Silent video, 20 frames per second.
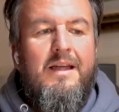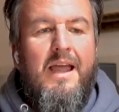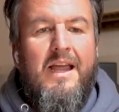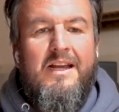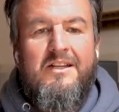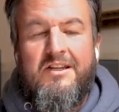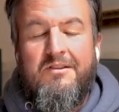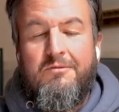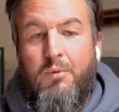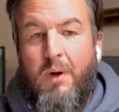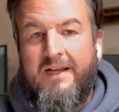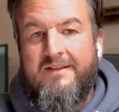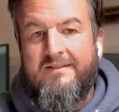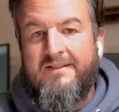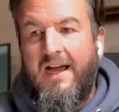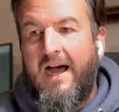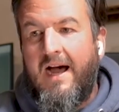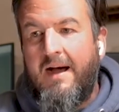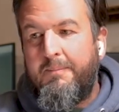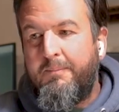actually wakes
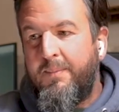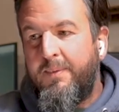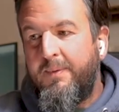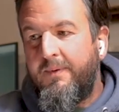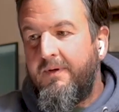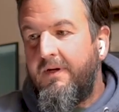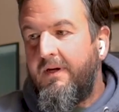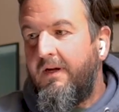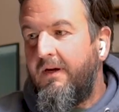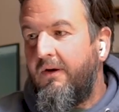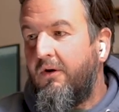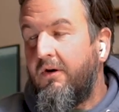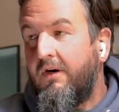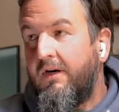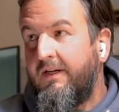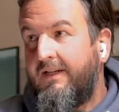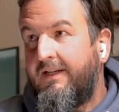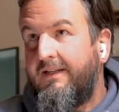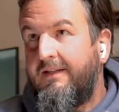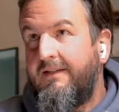up
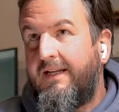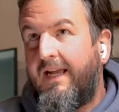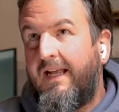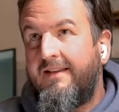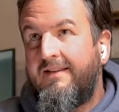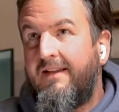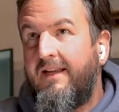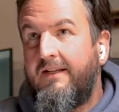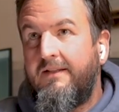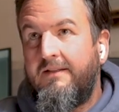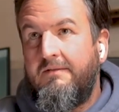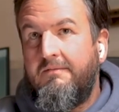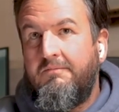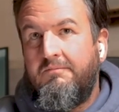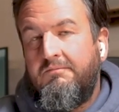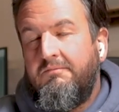or gets like